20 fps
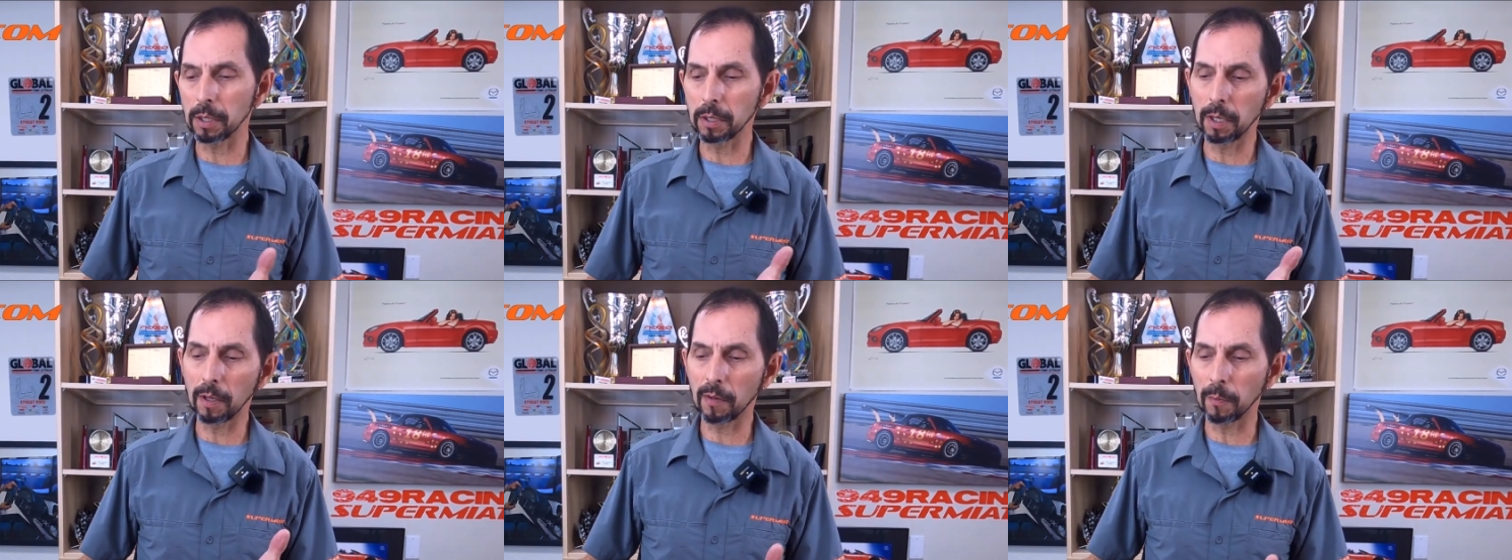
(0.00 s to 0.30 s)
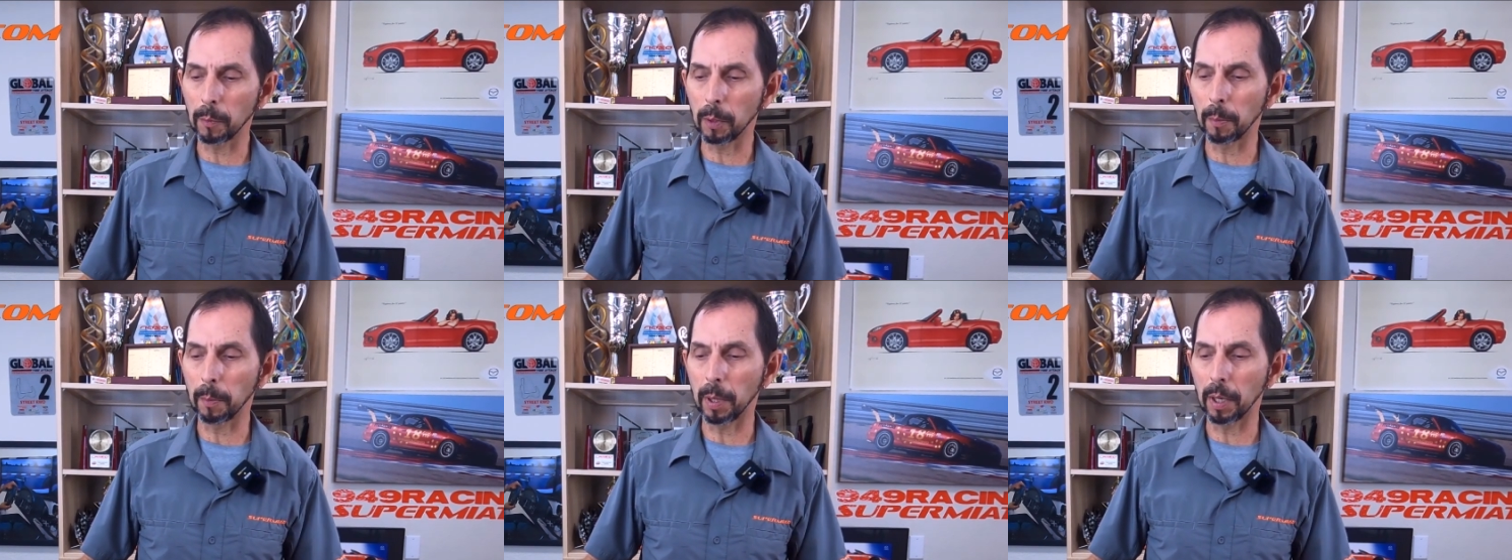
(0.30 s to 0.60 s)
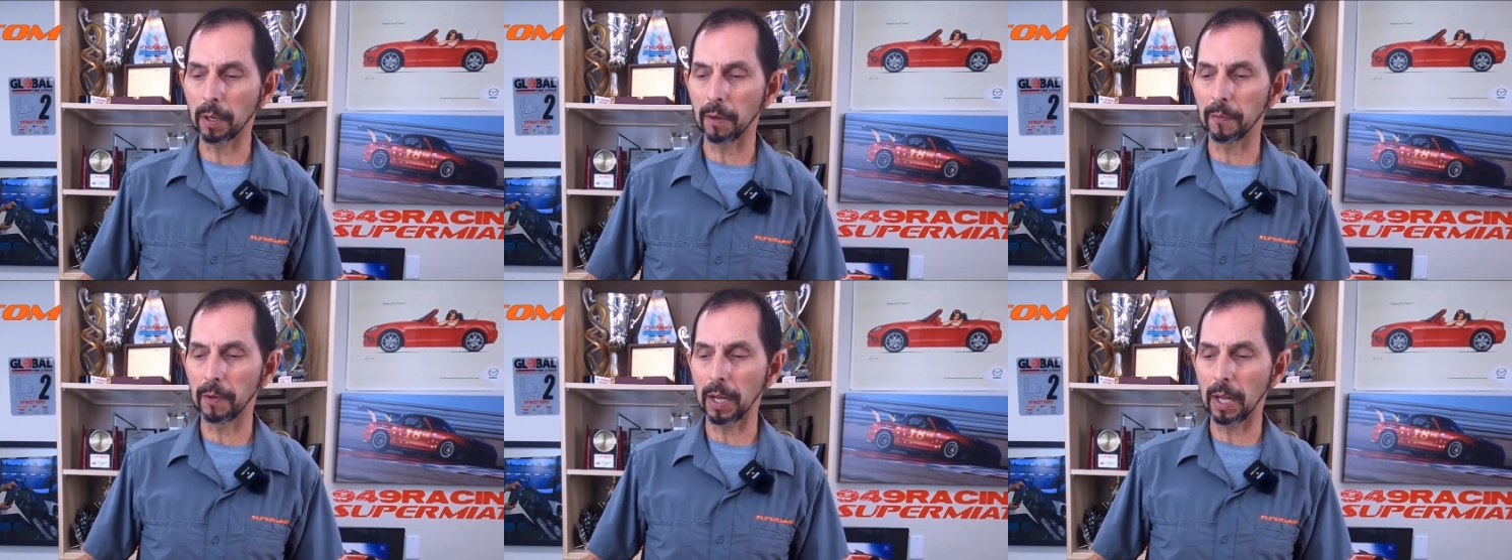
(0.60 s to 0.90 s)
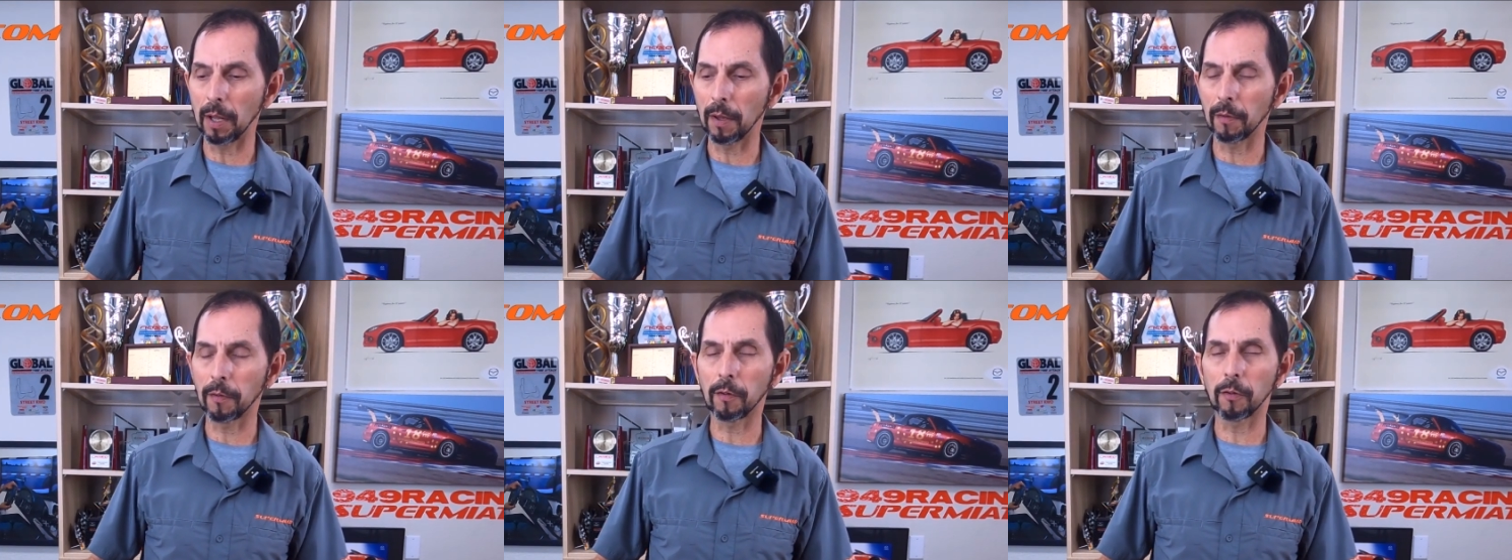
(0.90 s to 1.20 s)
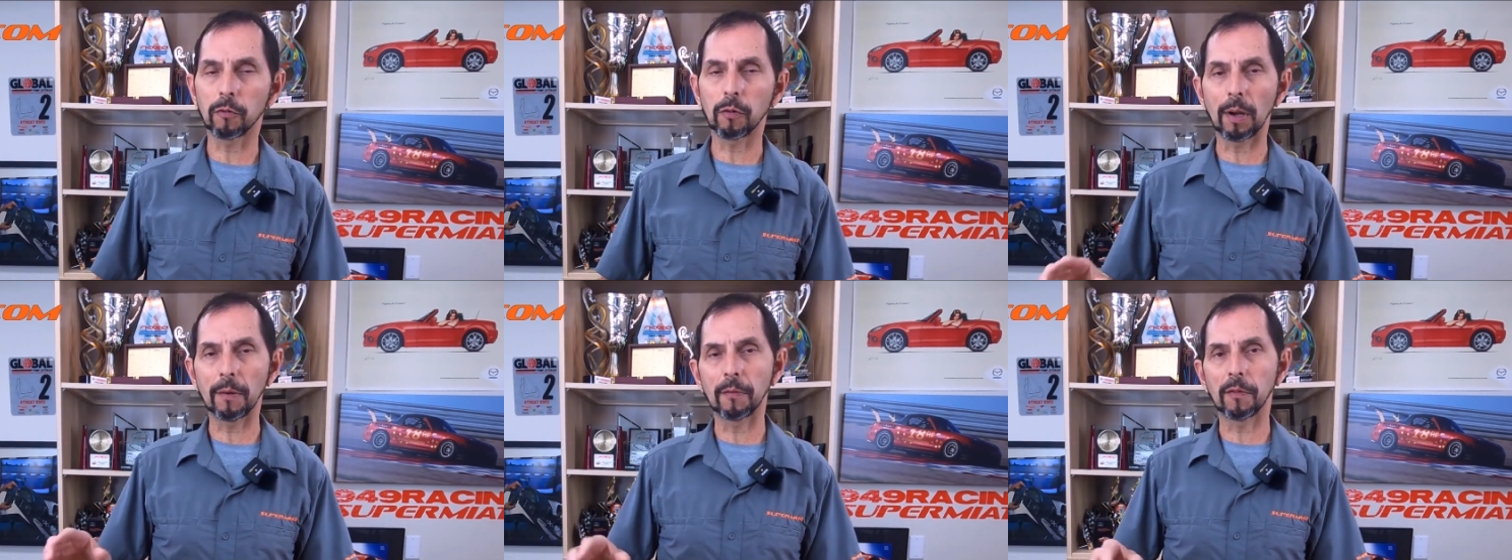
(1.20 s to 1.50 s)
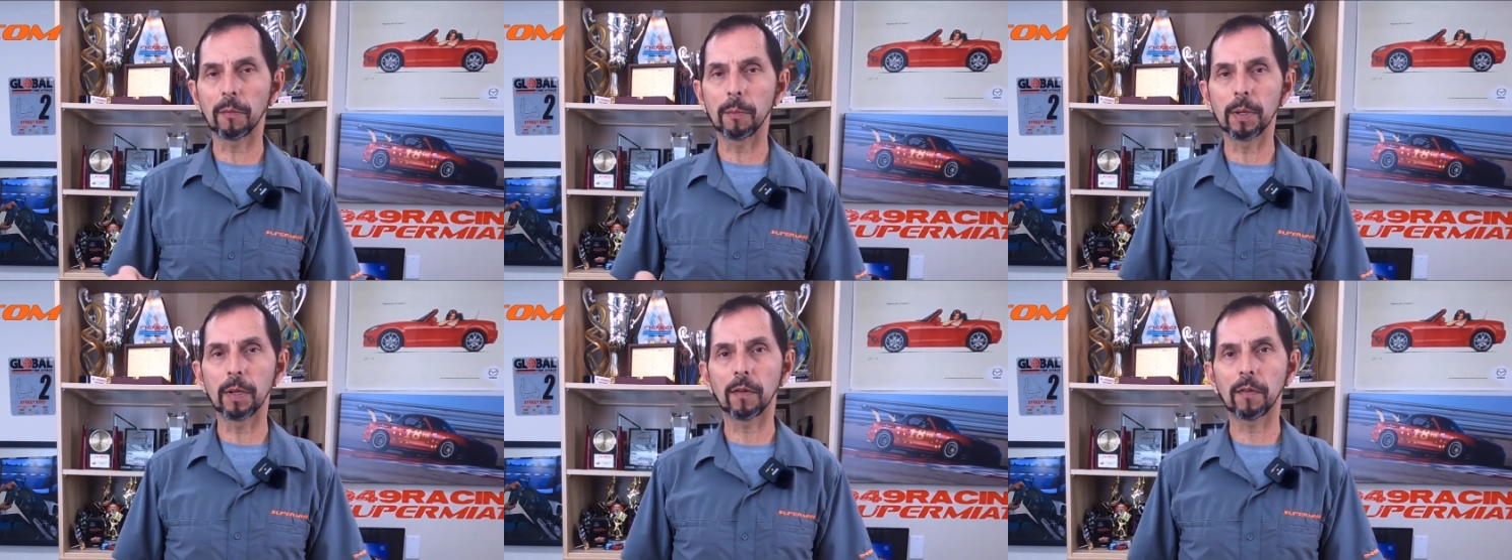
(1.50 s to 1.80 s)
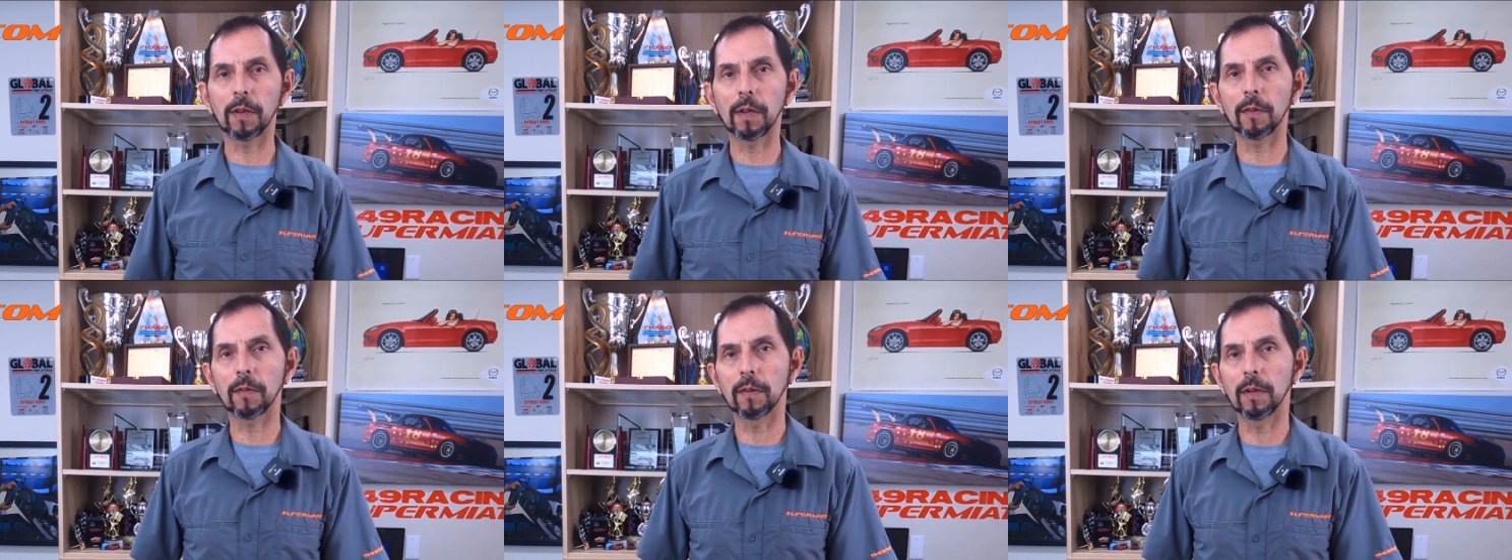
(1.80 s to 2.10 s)
did some comparative analysis driving some
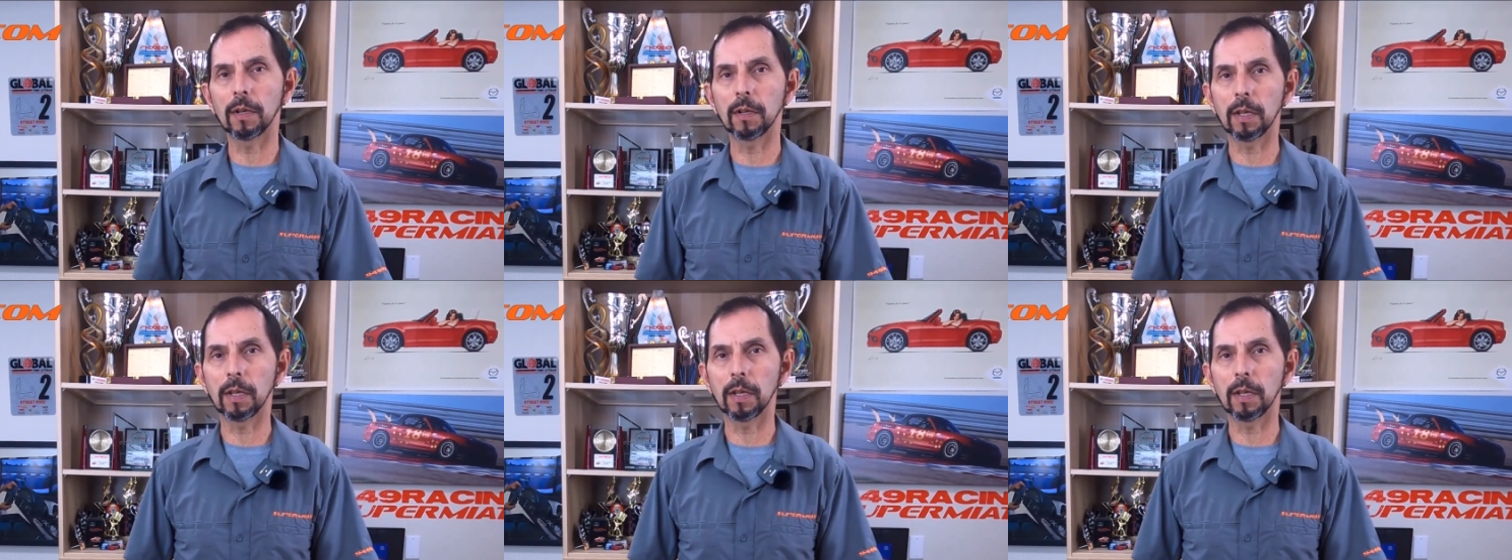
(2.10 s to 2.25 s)
NCs and